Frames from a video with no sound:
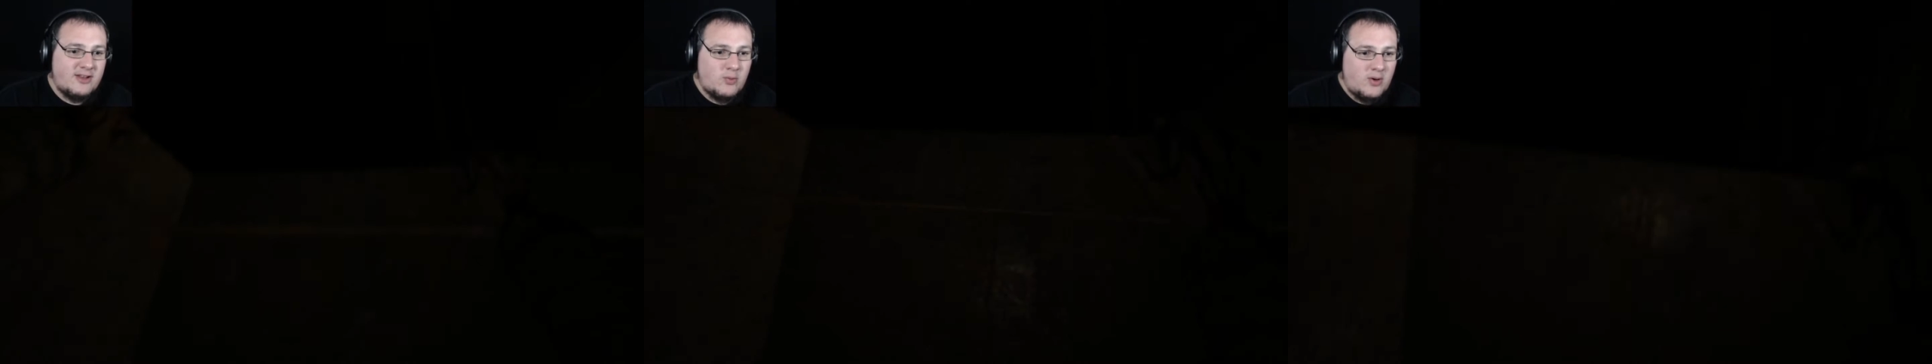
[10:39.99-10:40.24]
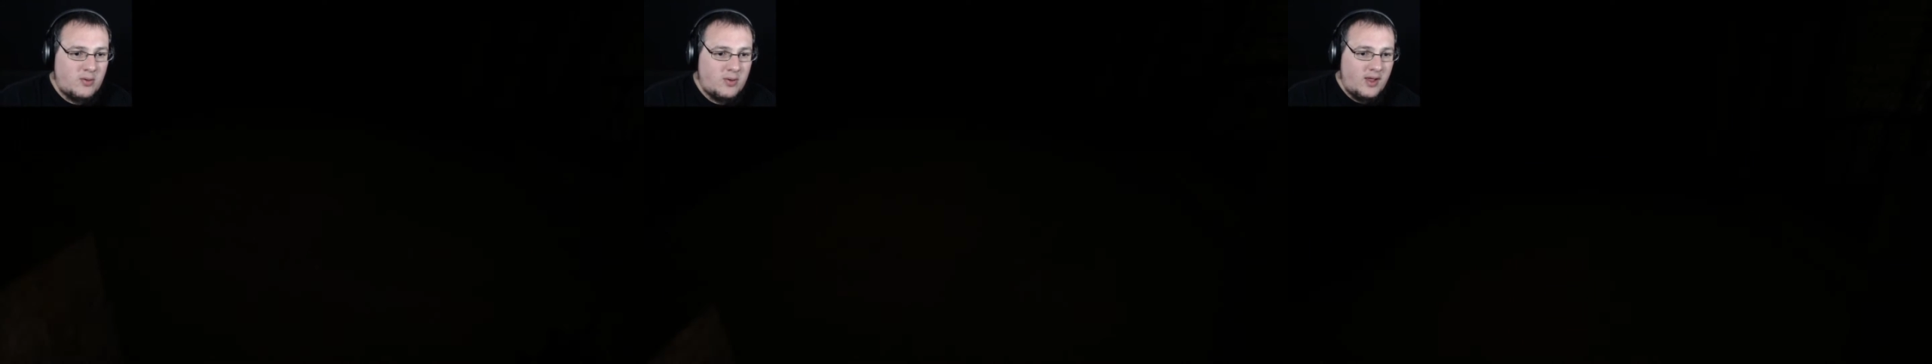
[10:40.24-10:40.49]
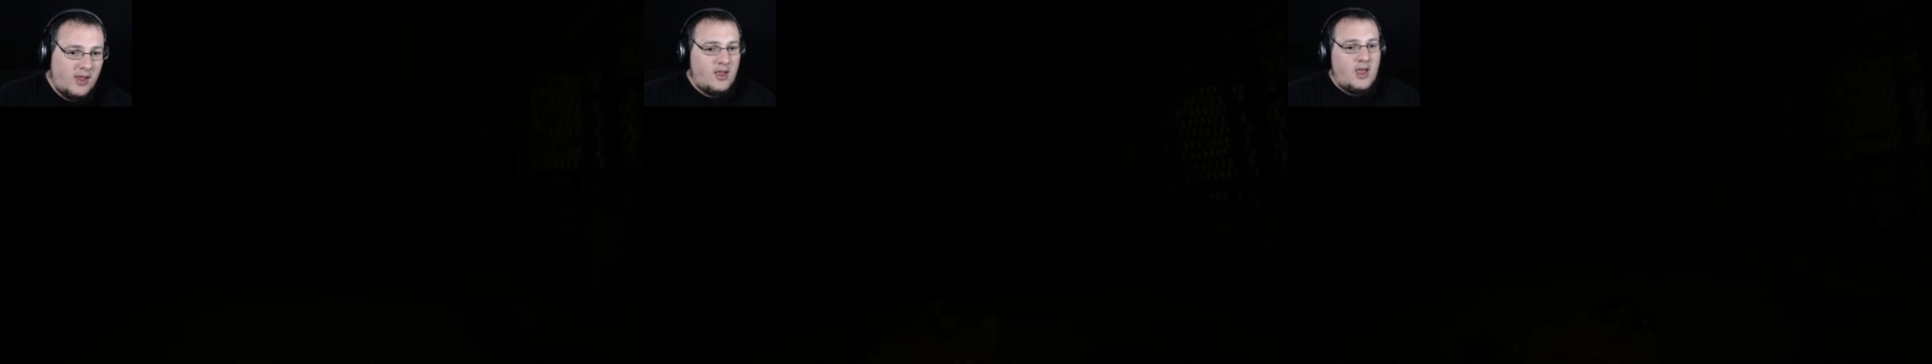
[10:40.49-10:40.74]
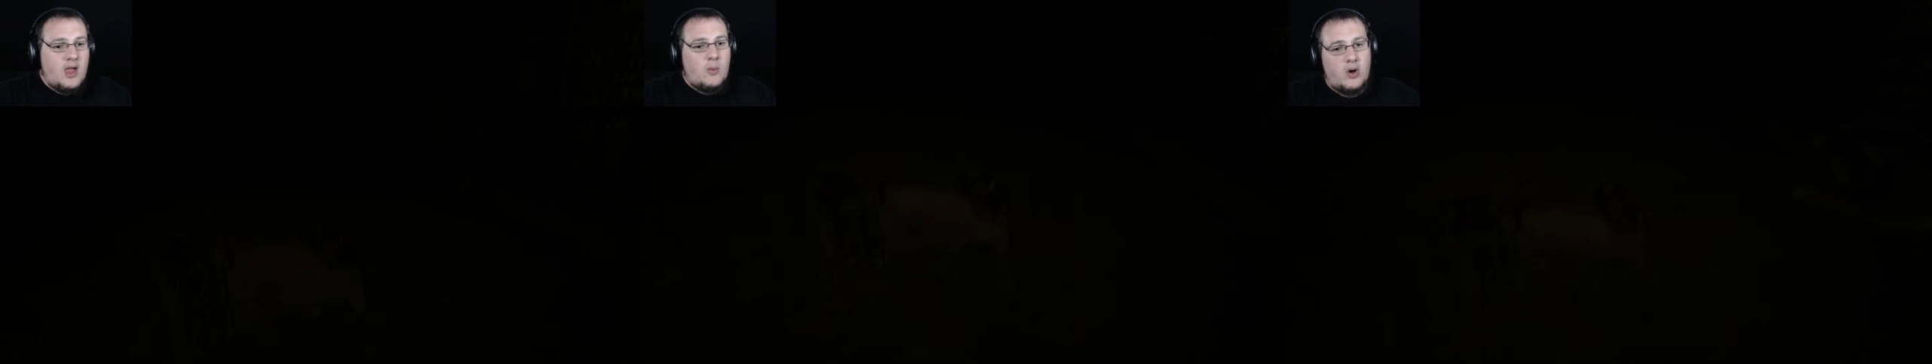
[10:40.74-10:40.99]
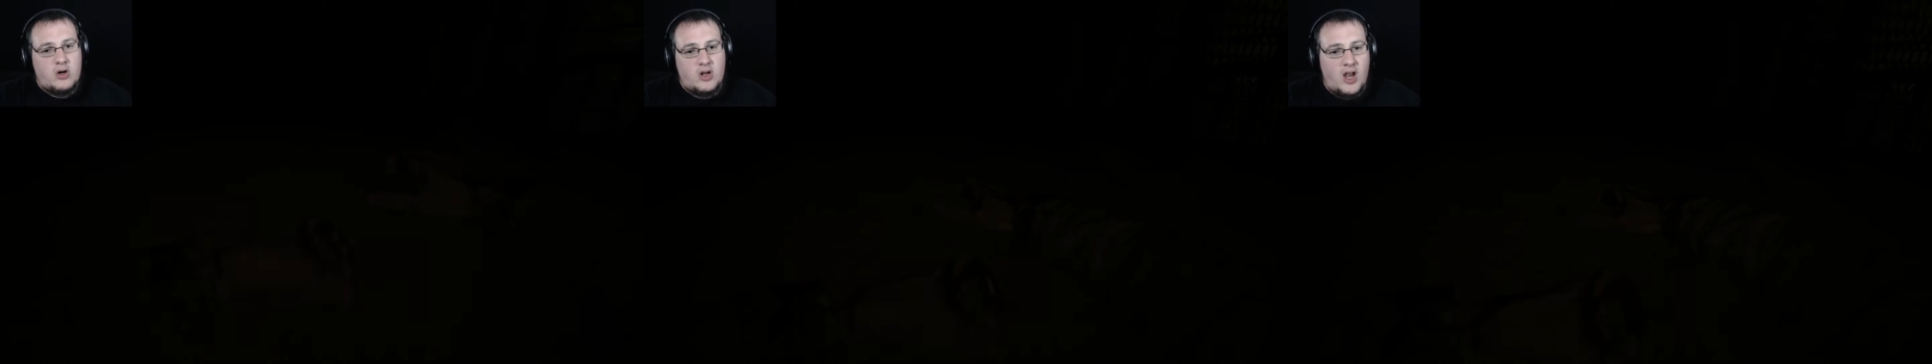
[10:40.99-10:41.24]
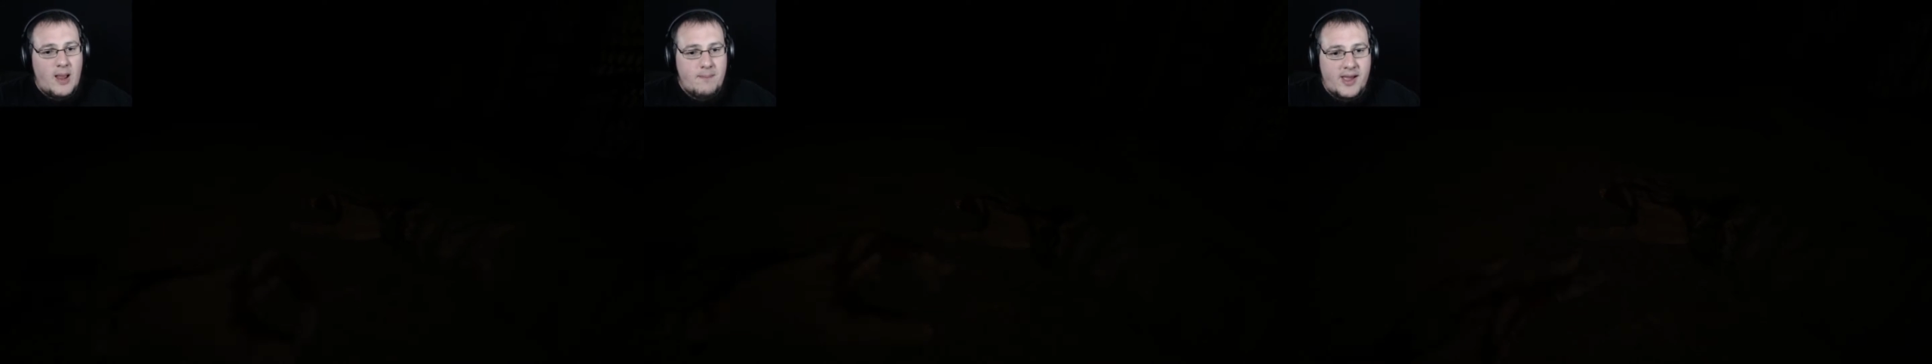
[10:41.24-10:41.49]
We'll, we'll
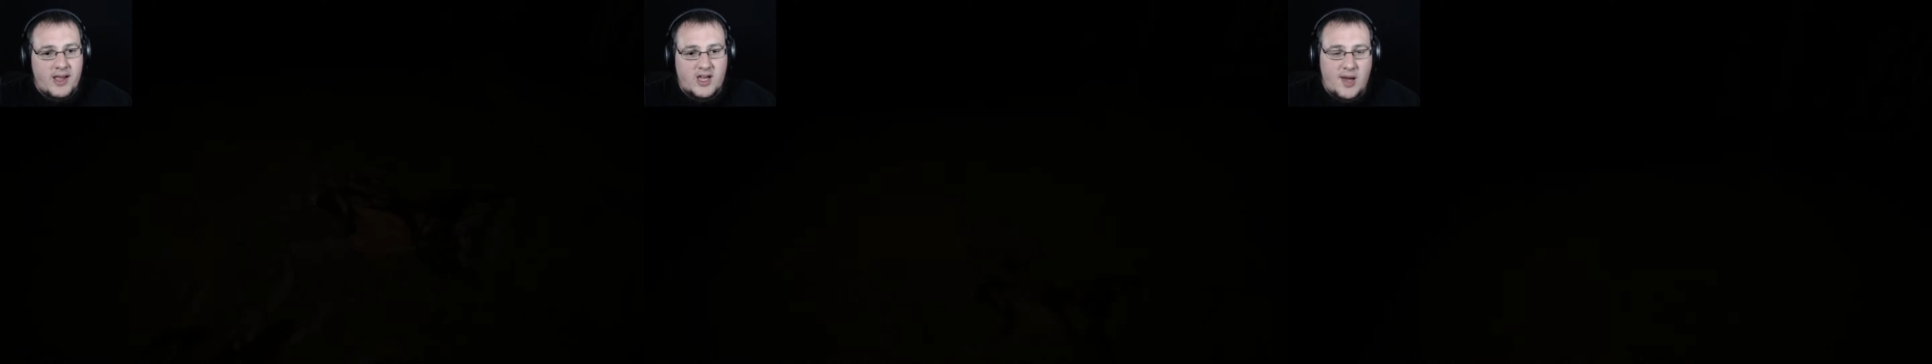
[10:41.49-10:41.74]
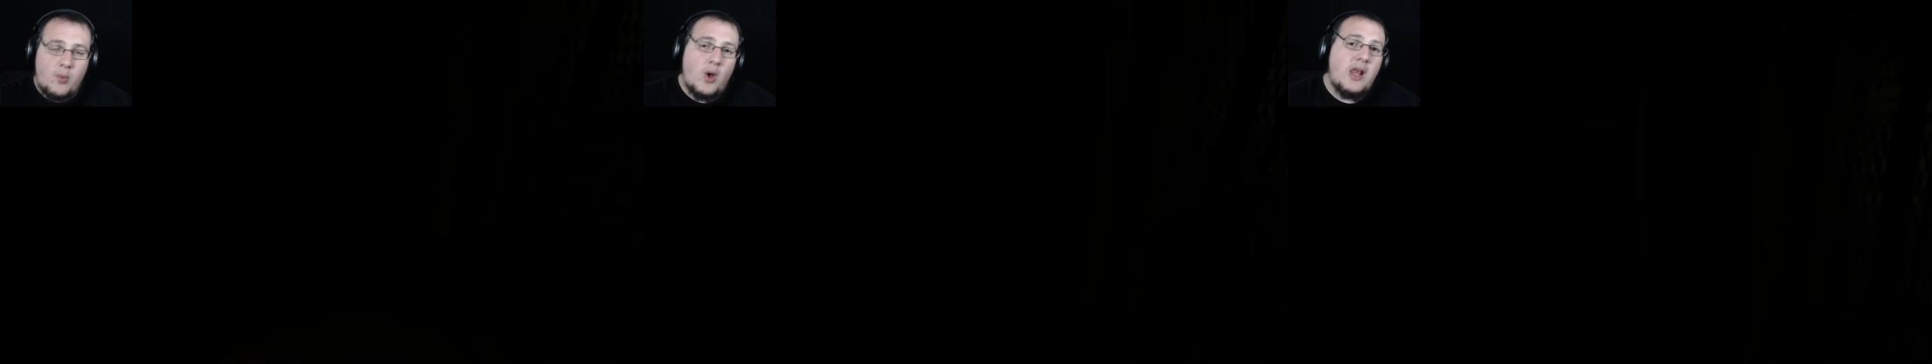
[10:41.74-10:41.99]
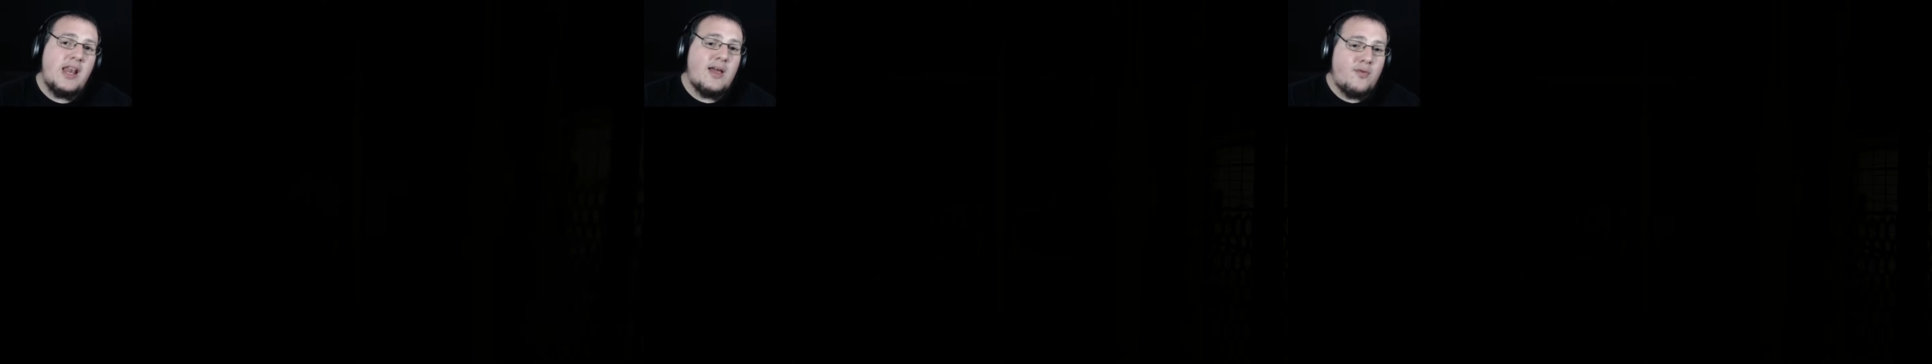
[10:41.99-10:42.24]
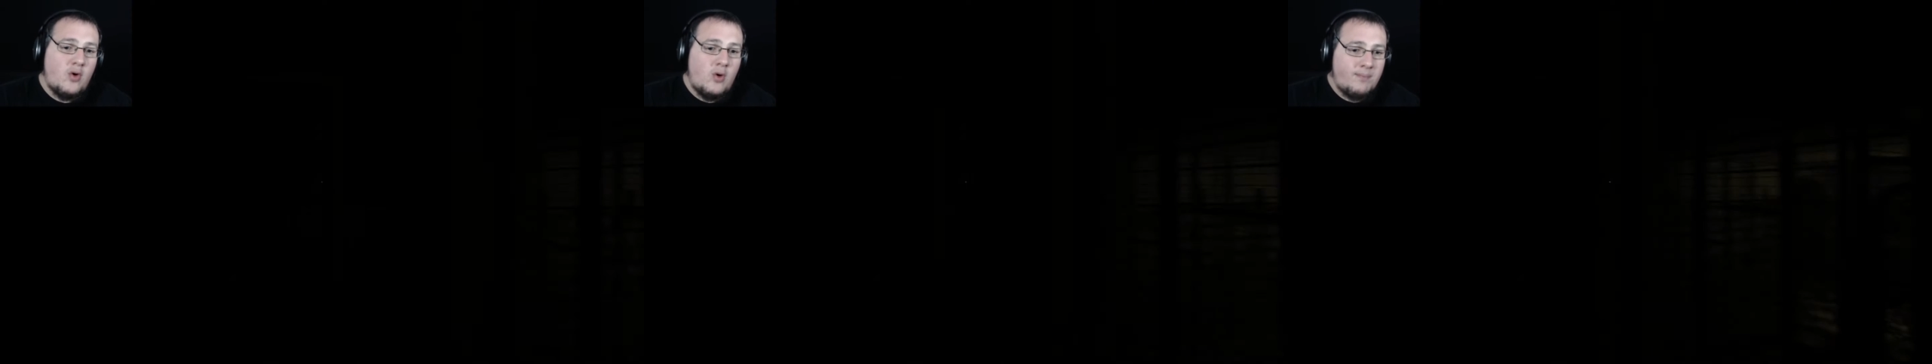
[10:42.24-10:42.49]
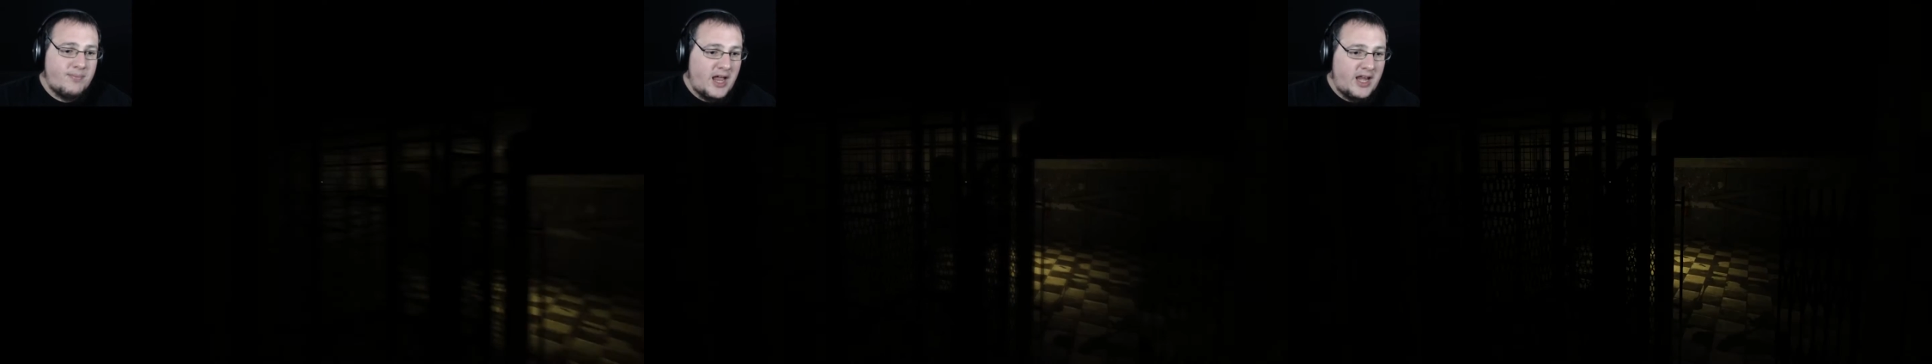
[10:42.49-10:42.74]
climb back up one level,